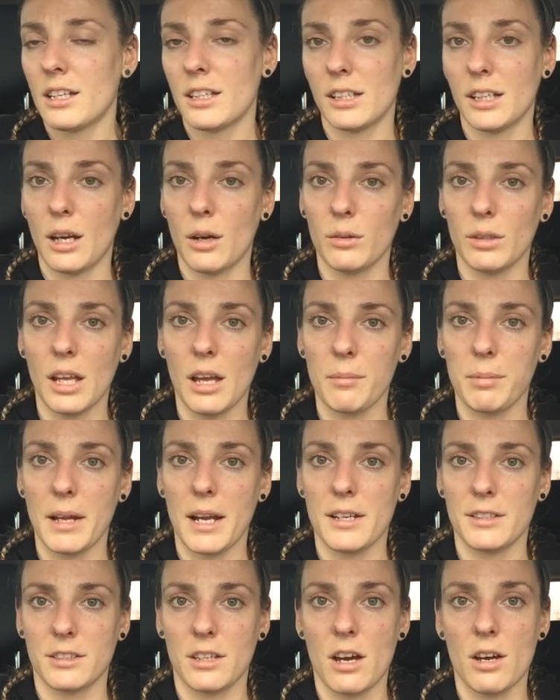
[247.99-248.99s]
you know, a lot of
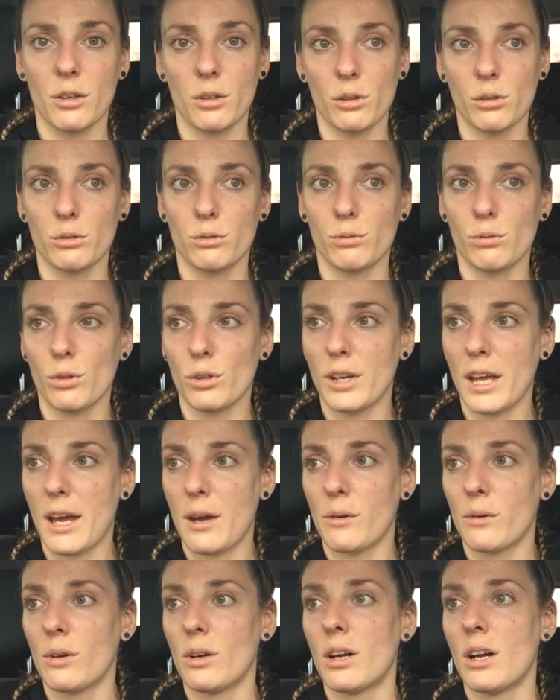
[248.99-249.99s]
players got a good run
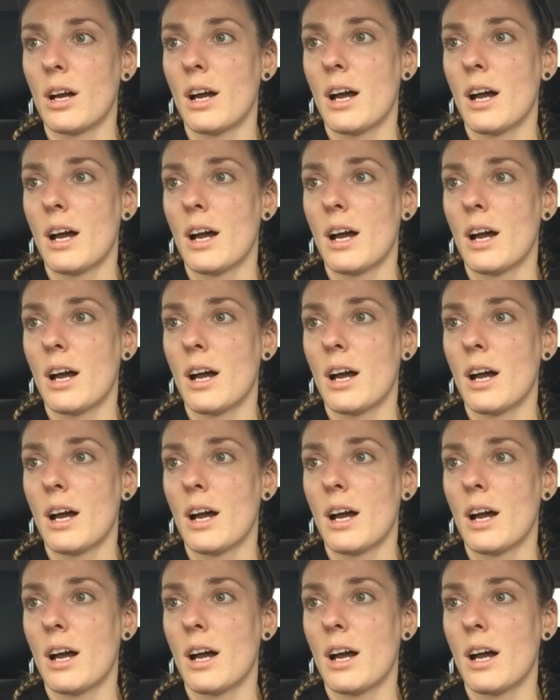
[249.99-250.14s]
out,